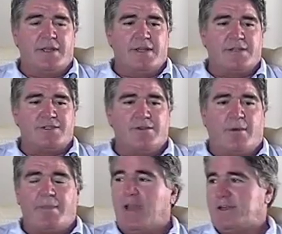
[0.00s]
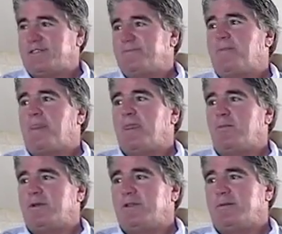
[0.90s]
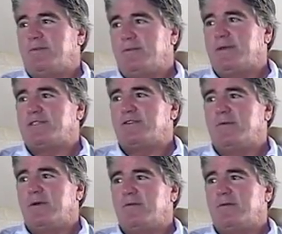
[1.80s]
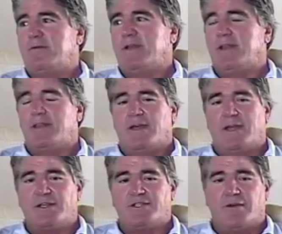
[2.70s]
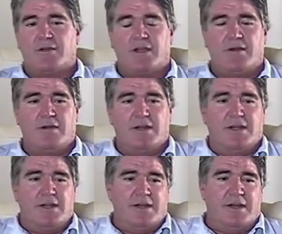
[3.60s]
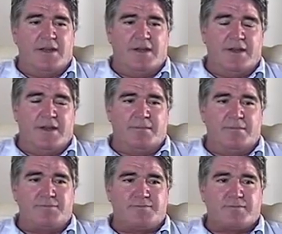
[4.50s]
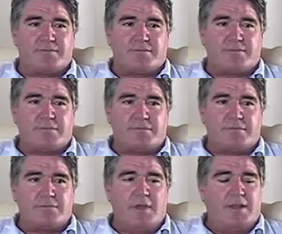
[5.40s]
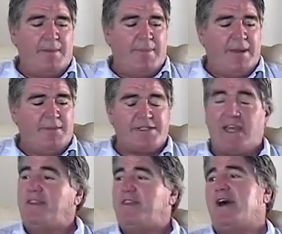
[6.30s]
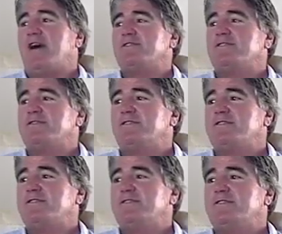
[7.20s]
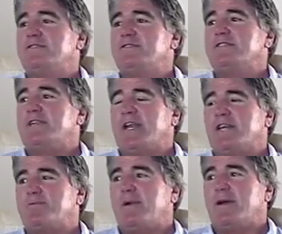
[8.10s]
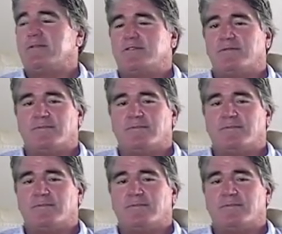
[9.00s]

the Sumo Palace, the big sumo arena there in Tokyo, and they paid me 10,000 English pounds.